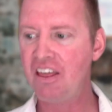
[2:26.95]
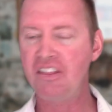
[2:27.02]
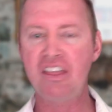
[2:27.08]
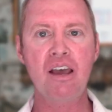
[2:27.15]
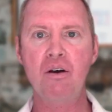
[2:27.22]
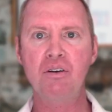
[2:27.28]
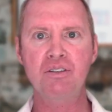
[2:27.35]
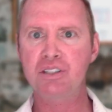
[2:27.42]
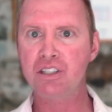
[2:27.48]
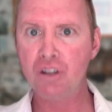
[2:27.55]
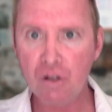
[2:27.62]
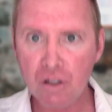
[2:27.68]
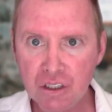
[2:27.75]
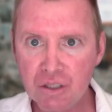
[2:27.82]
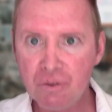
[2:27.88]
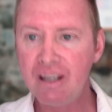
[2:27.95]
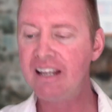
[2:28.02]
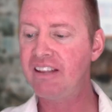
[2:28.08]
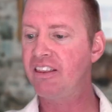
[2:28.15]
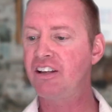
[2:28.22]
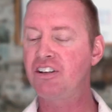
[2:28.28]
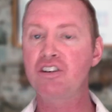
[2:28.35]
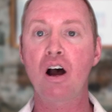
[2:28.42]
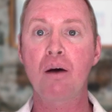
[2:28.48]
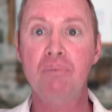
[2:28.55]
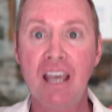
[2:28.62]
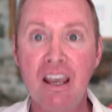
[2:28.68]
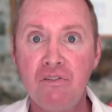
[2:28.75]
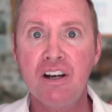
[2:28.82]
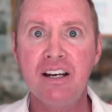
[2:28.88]
They were still doing the job
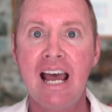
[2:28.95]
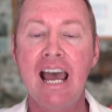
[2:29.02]
every